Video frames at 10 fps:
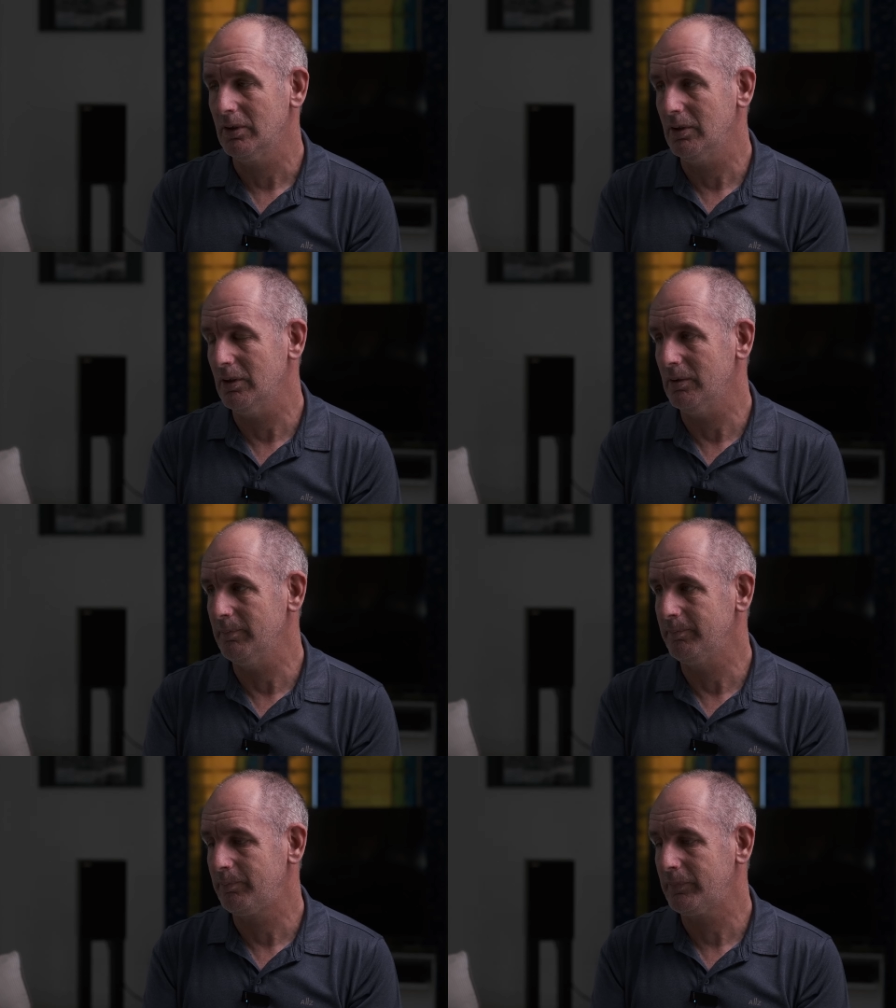
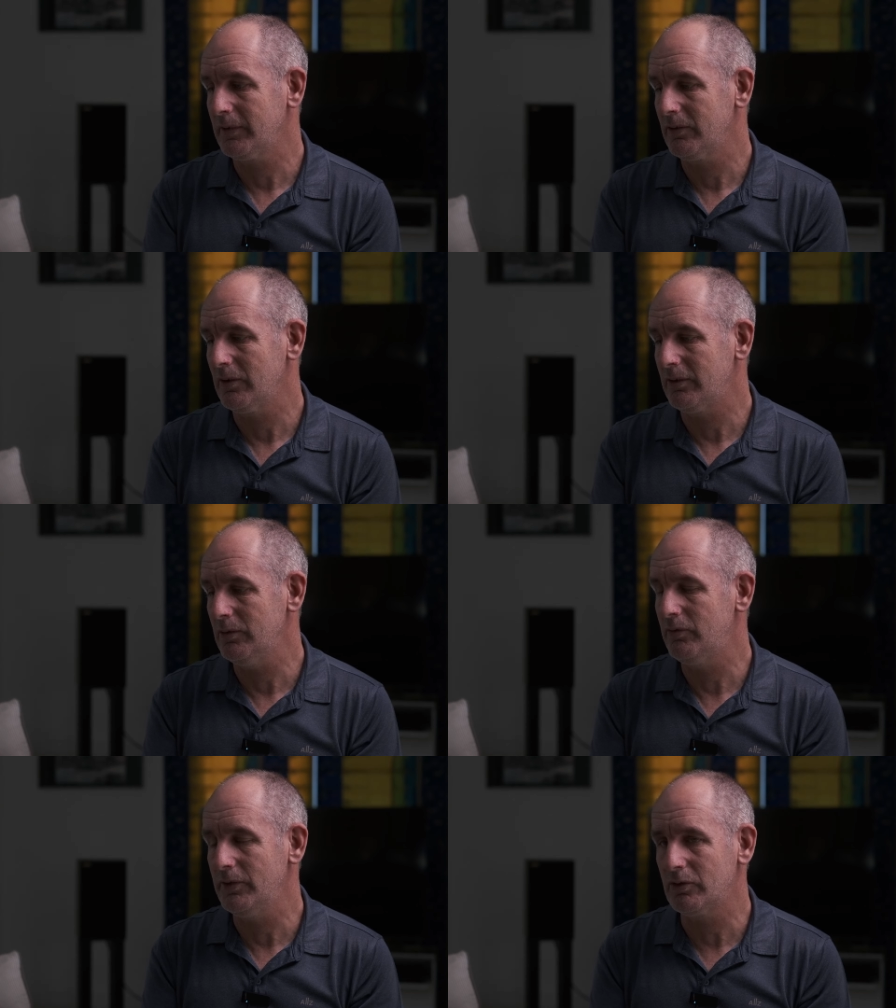Um, so I do
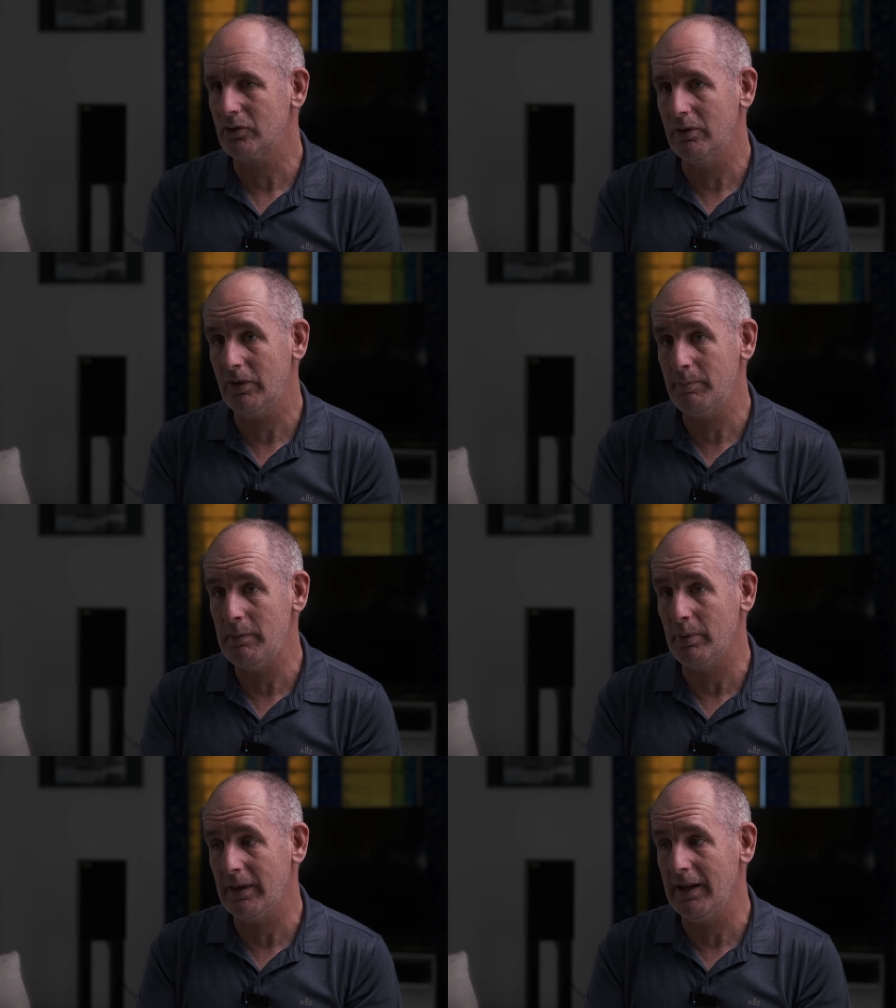feel sorry for the
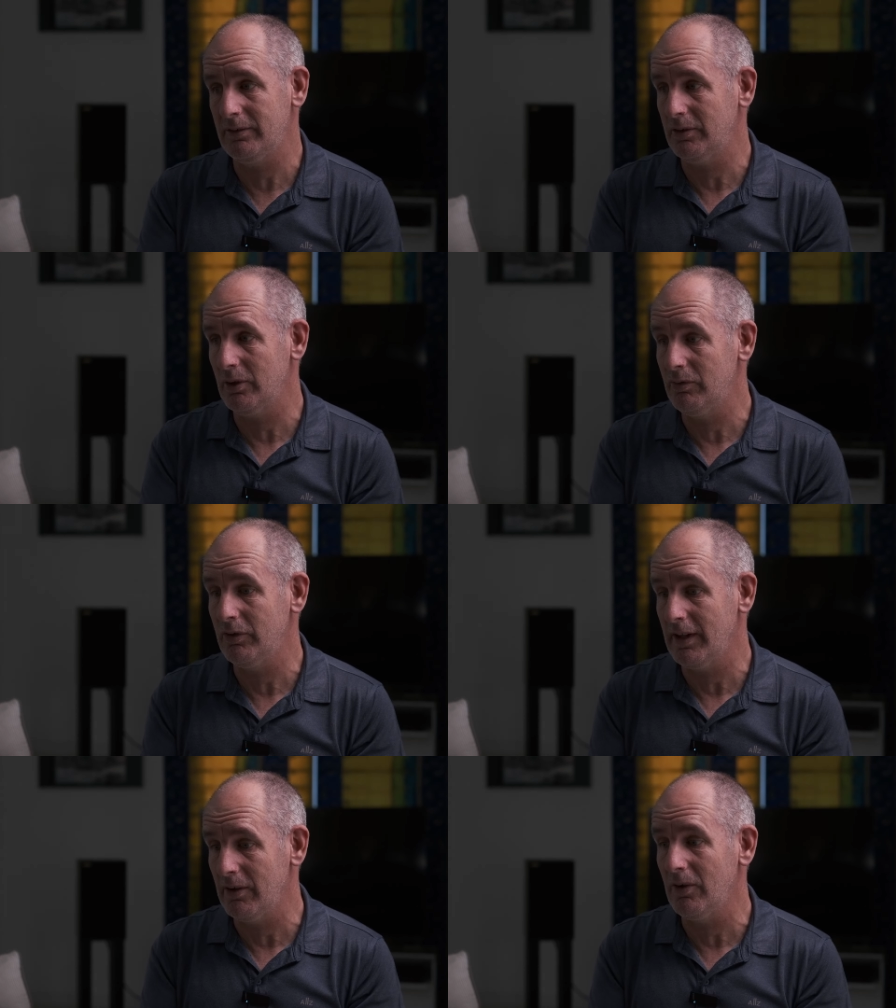people that had to go through
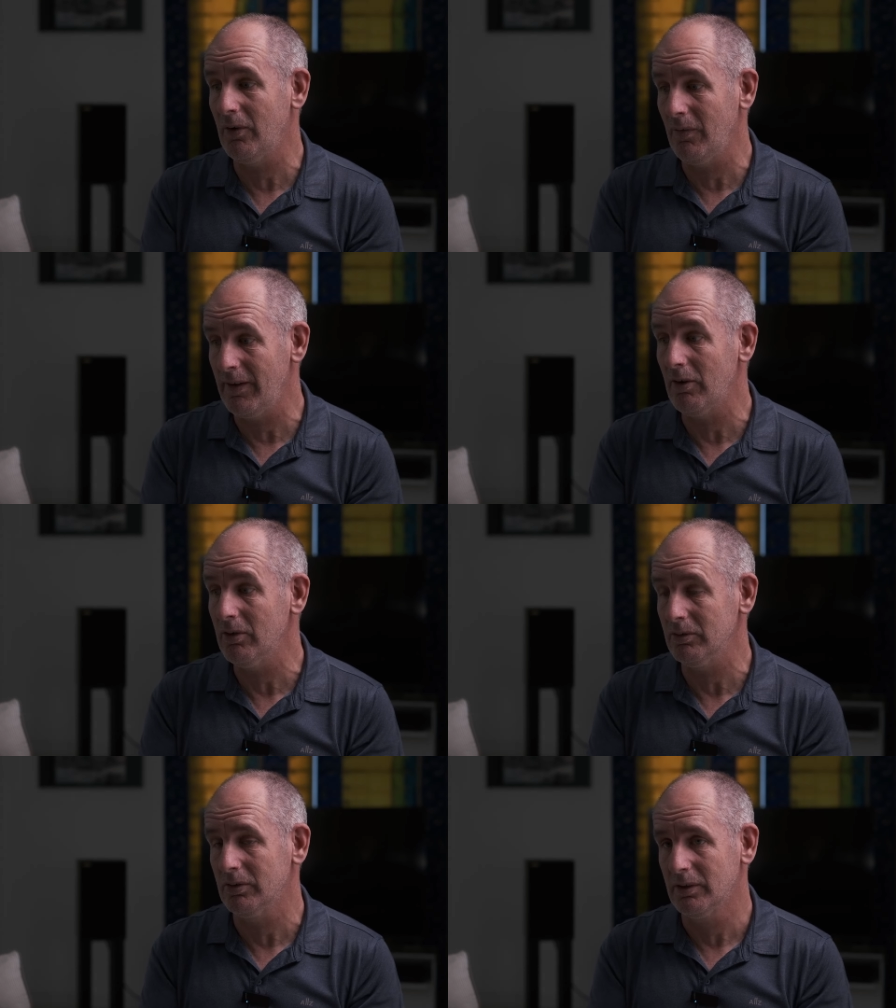that on their own.